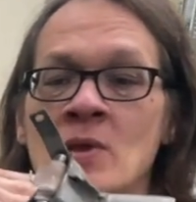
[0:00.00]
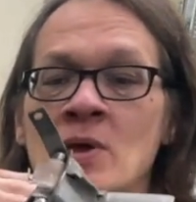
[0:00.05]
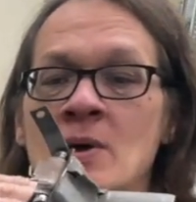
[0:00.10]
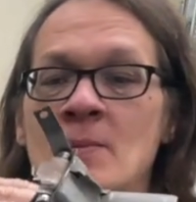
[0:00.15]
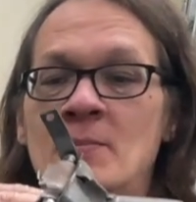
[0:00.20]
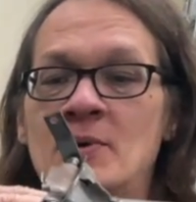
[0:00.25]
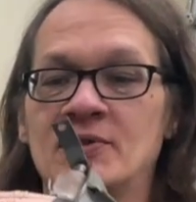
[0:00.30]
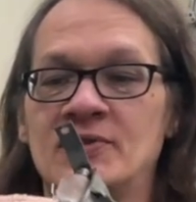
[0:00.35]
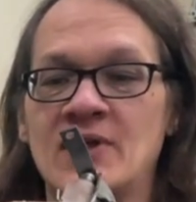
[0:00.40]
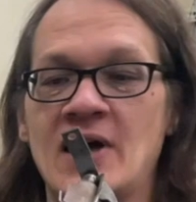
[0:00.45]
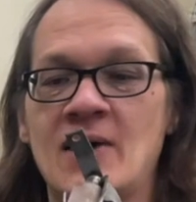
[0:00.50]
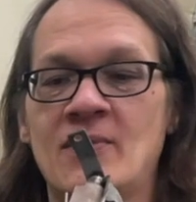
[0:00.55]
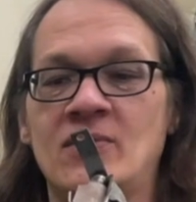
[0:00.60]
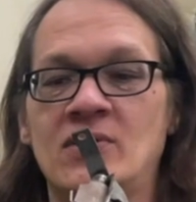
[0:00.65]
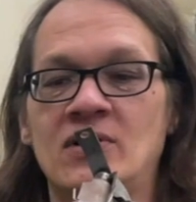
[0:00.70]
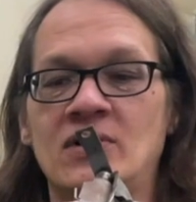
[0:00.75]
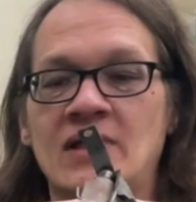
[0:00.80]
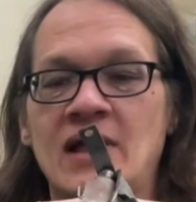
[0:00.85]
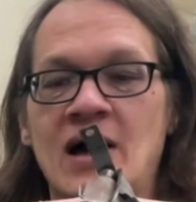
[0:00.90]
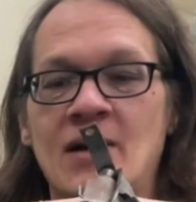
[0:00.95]
But that
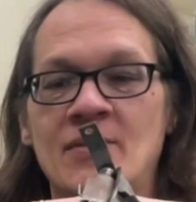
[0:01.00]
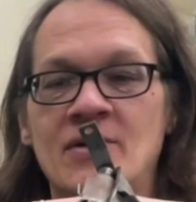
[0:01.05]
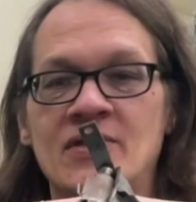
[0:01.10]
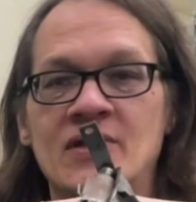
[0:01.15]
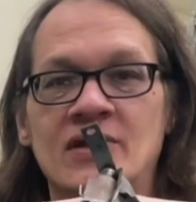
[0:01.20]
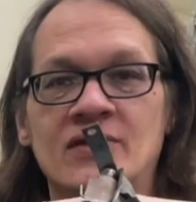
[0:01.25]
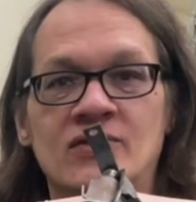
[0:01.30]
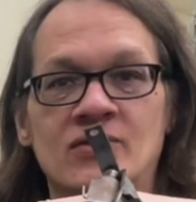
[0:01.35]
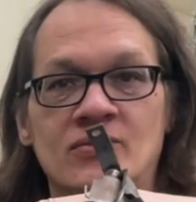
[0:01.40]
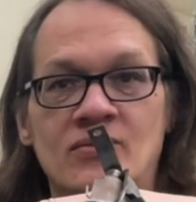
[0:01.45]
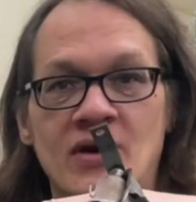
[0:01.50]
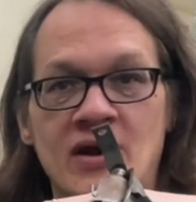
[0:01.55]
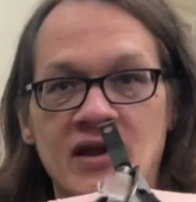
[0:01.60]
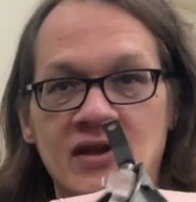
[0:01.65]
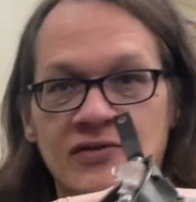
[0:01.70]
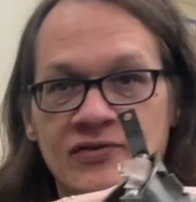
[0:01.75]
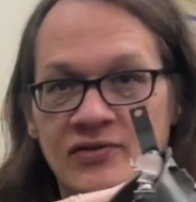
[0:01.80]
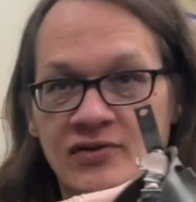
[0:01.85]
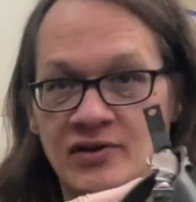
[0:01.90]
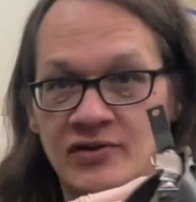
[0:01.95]
will allow me then to
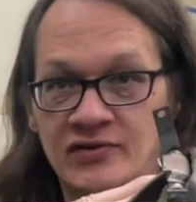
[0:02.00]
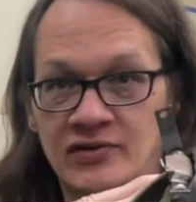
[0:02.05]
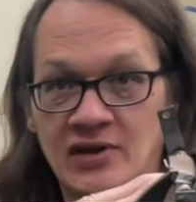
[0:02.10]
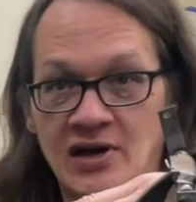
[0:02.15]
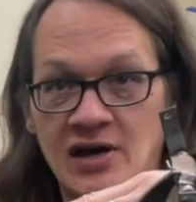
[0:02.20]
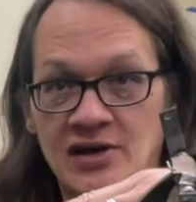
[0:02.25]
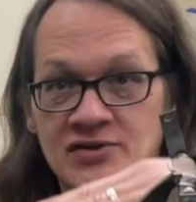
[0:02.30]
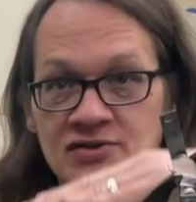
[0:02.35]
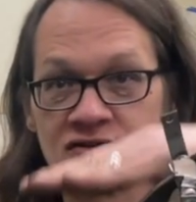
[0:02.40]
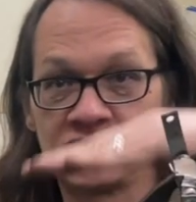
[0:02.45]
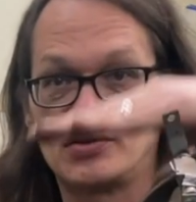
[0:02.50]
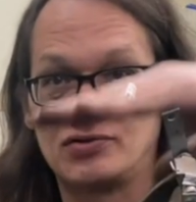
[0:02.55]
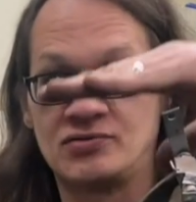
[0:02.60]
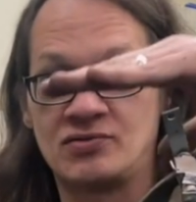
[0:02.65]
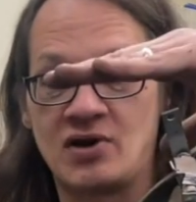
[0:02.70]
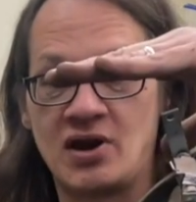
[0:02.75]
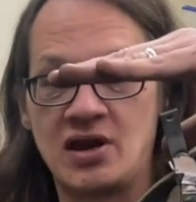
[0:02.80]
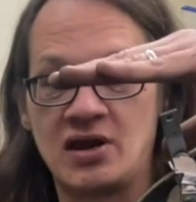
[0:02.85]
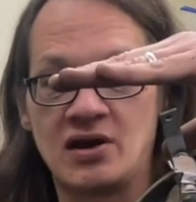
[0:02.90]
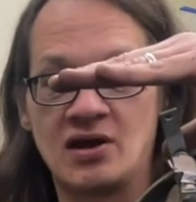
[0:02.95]
raise this guy
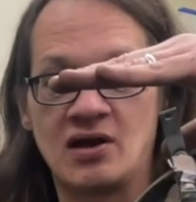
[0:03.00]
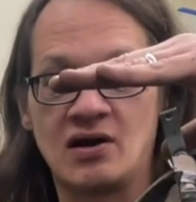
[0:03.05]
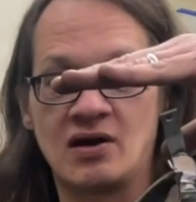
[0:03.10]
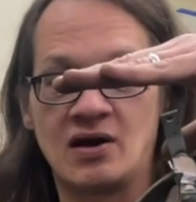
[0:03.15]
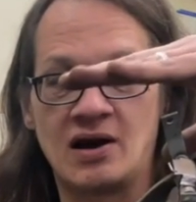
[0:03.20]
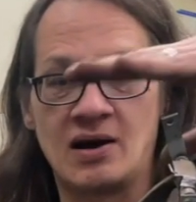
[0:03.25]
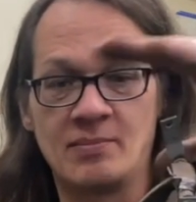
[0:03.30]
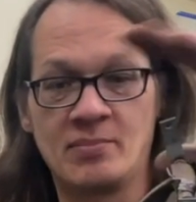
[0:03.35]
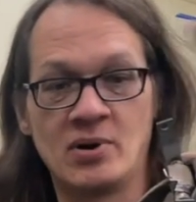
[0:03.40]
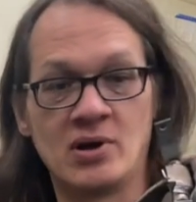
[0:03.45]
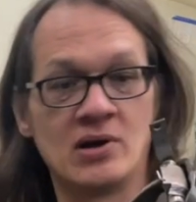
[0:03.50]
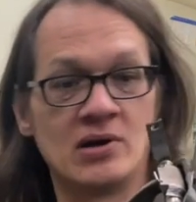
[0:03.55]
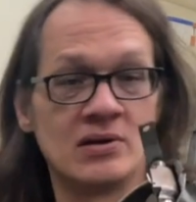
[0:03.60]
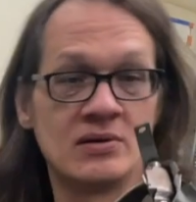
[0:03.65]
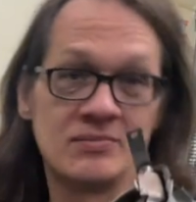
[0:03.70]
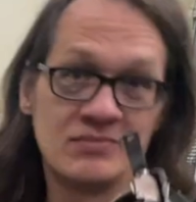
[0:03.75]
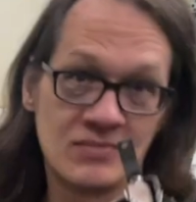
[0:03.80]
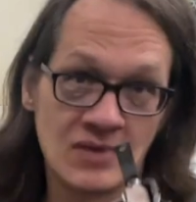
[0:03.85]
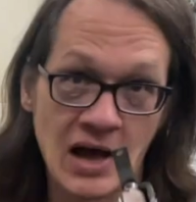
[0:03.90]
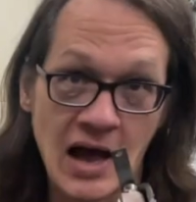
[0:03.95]
straight up
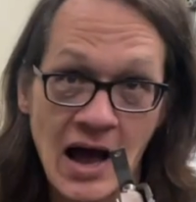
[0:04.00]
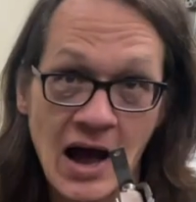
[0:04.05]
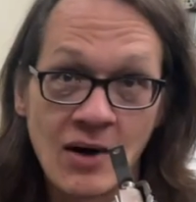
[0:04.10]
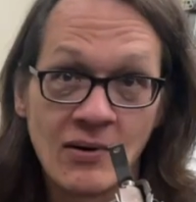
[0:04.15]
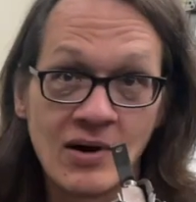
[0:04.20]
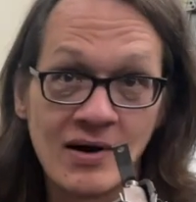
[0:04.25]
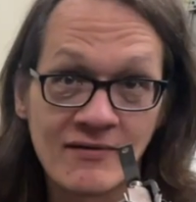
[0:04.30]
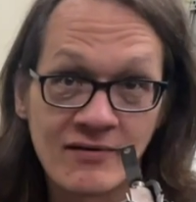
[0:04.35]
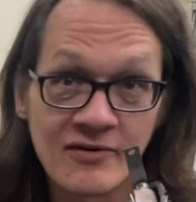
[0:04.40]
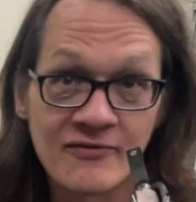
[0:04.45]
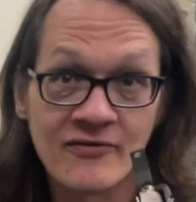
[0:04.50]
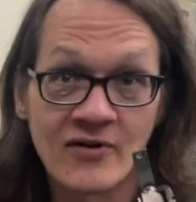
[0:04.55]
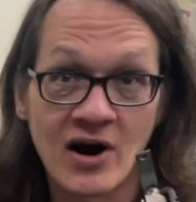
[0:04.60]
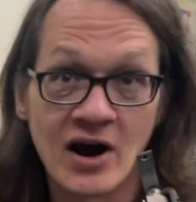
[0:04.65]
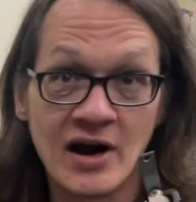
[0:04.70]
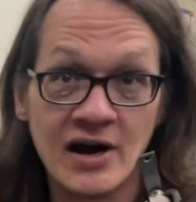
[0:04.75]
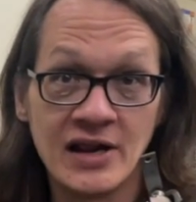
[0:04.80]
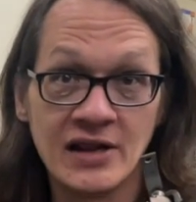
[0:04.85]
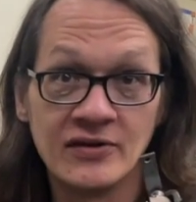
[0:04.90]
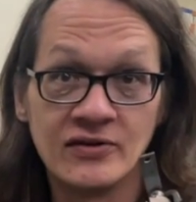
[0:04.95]
however far
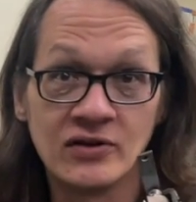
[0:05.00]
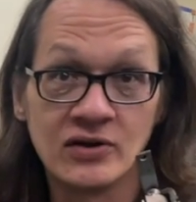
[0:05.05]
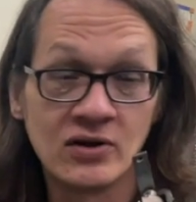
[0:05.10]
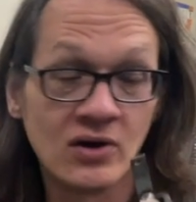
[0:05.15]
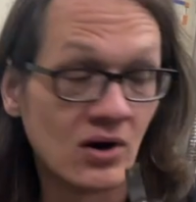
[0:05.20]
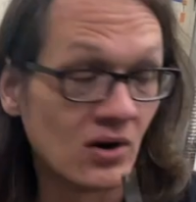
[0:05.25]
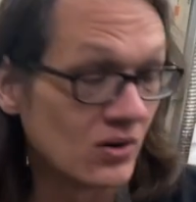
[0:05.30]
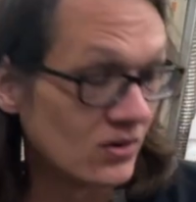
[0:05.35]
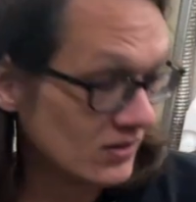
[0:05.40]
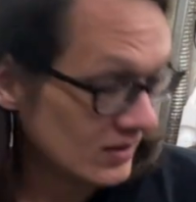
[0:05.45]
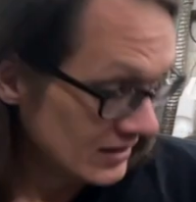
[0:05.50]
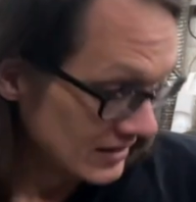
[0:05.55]
I need to go.